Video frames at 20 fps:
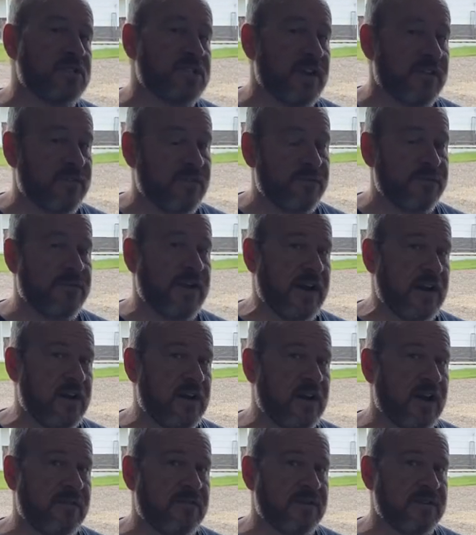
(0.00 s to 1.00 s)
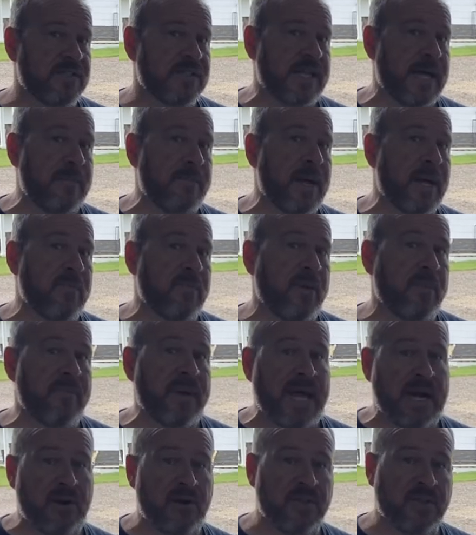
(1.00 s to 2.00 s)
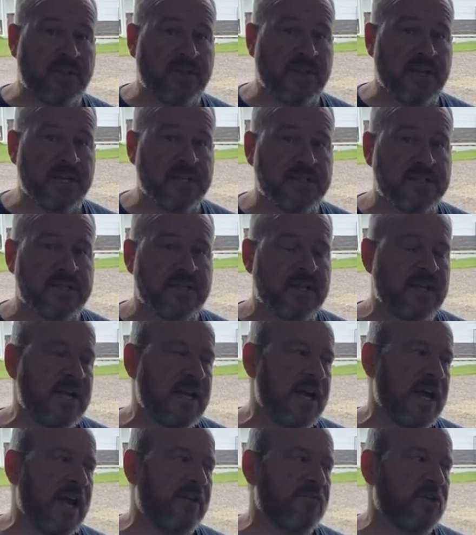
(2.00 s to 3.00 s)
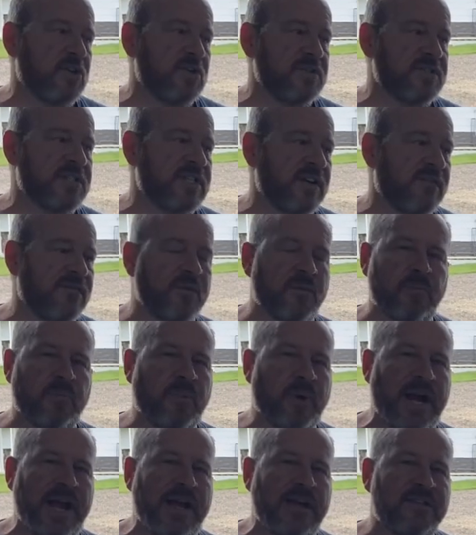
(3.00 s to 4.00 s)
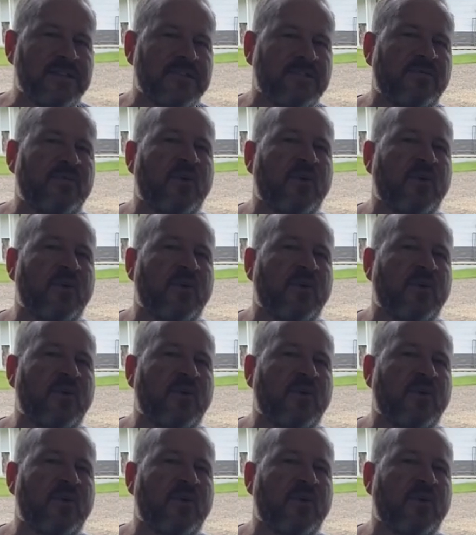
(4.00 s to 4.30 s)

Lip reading: different fender covers that might be better than this? Have you used different brands of